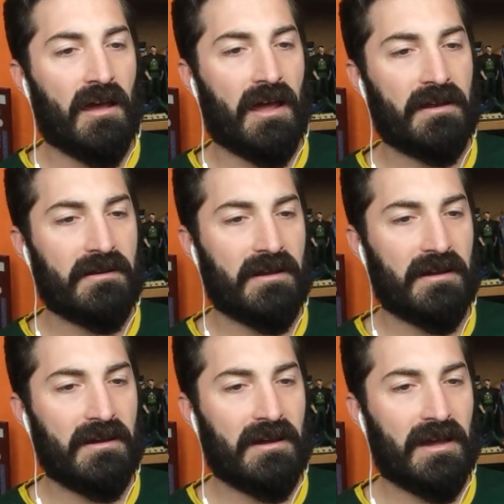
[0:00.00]
And
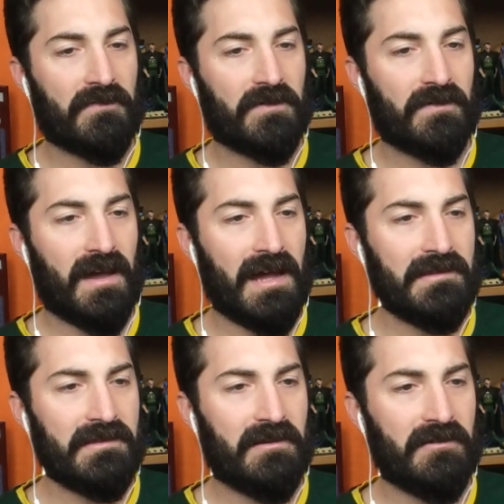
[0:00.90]
after
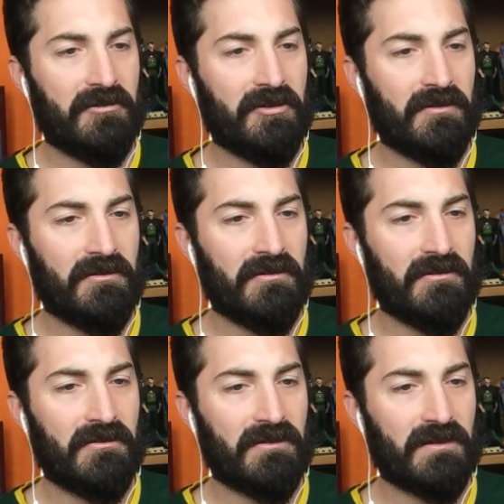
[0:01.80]
that,
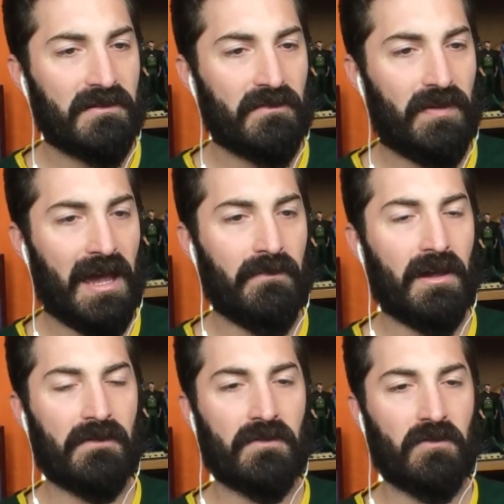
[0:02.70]

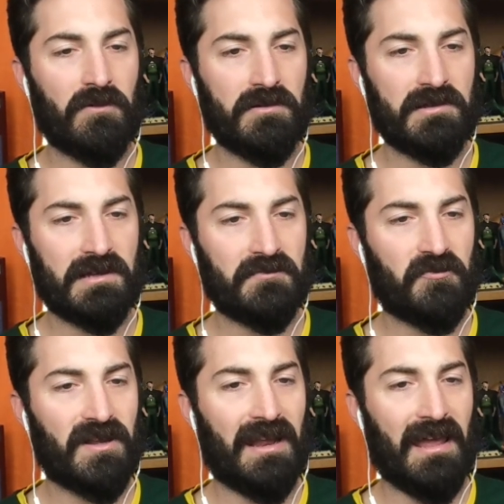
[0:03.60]
Batman, of course, he's
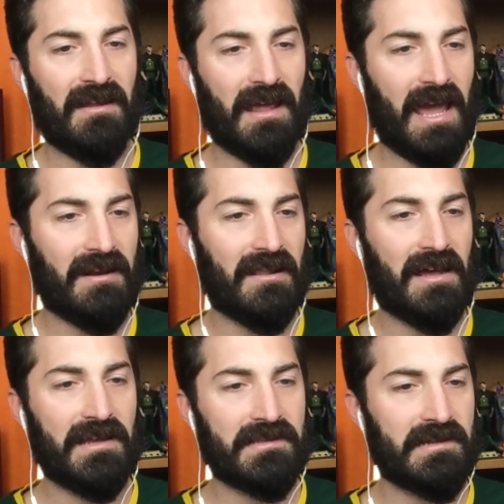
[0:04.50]
been
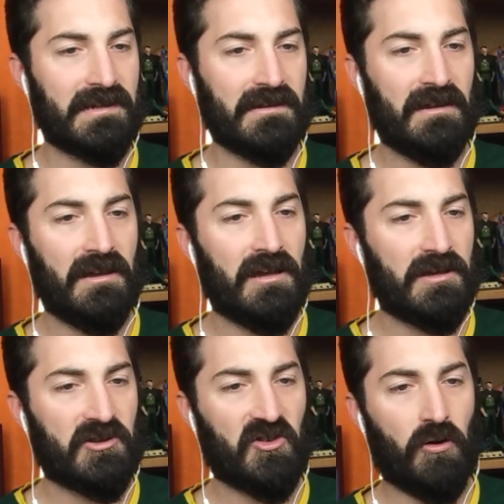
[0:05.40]
analyzing
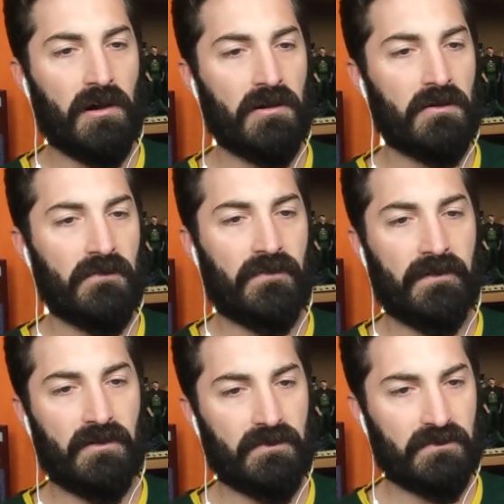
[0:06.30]
soil
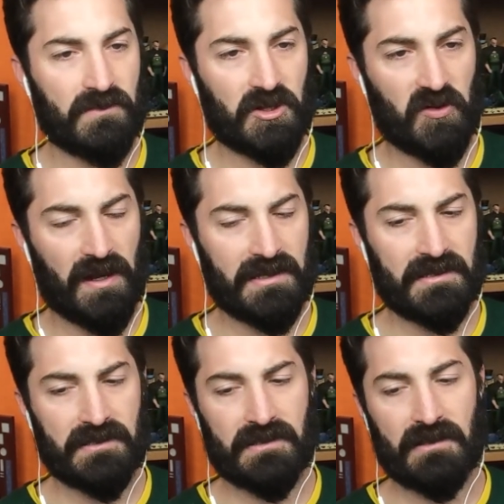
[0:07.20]
from
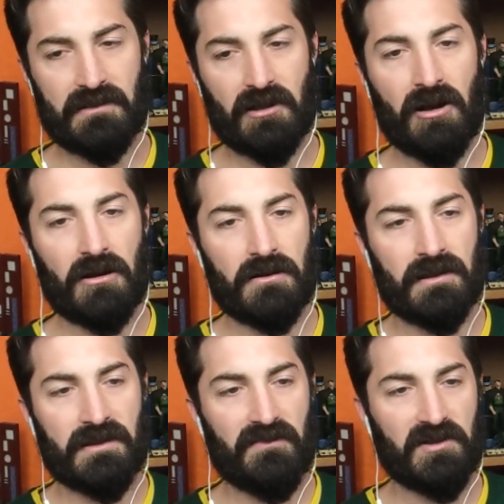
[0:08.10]
traces that the car
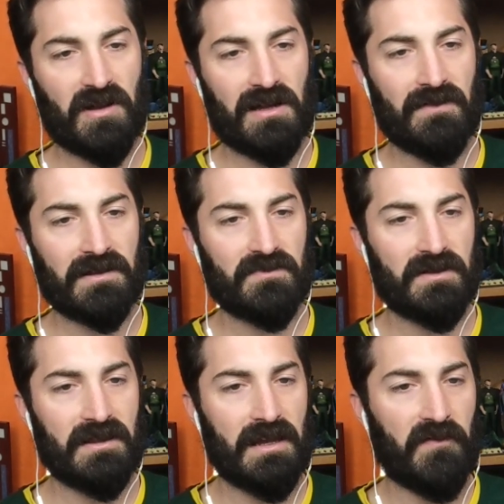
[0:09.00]
that they've been driving has
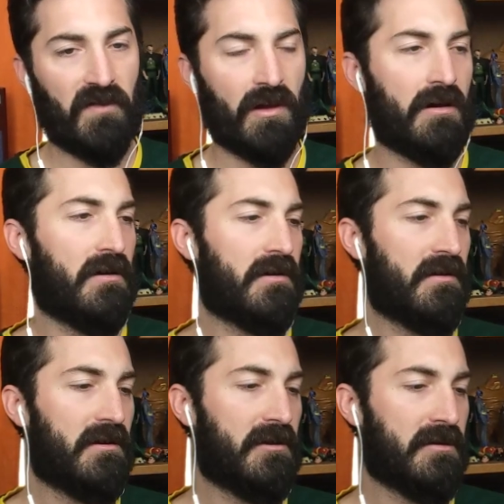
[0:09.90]
been left on